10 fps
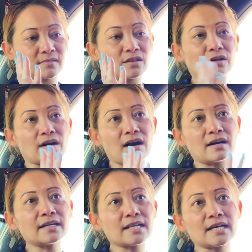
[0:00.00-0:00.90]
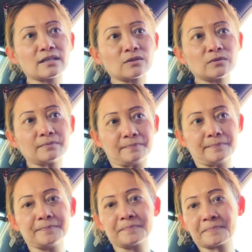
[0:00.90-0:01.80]
there are now
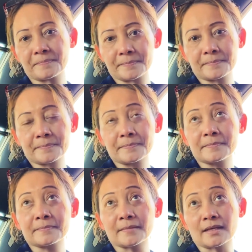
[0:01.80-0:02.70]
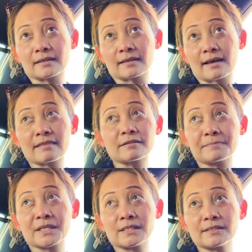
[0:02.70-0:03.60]
other
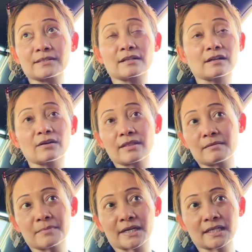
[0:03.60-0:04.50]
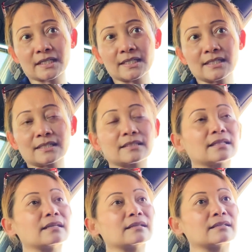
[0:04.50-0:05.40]
pills that are on the market.
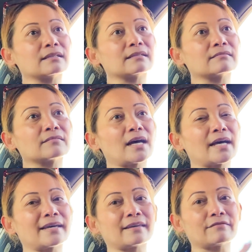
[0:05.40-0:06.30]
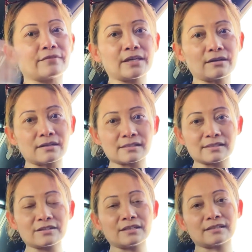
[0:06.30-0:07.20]
I
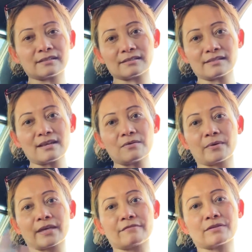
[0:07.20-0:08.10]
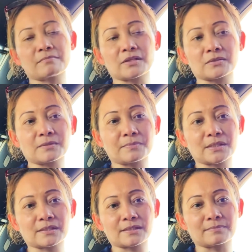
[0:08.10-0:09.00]
stay away from those
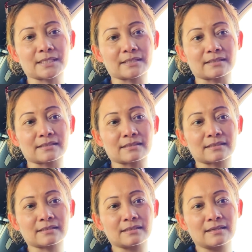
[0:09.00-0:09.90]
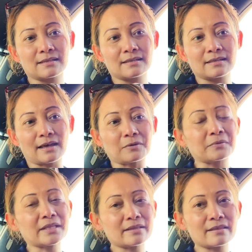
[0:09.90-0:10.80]
pills because I
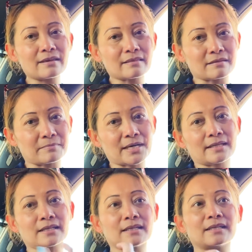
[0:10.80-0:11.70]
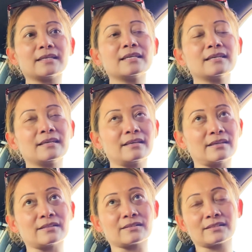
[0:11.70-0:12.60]
really think the body
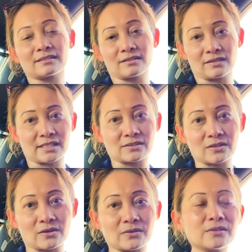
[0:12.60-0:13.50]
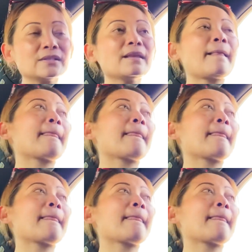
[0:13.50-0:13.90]
heals on its own.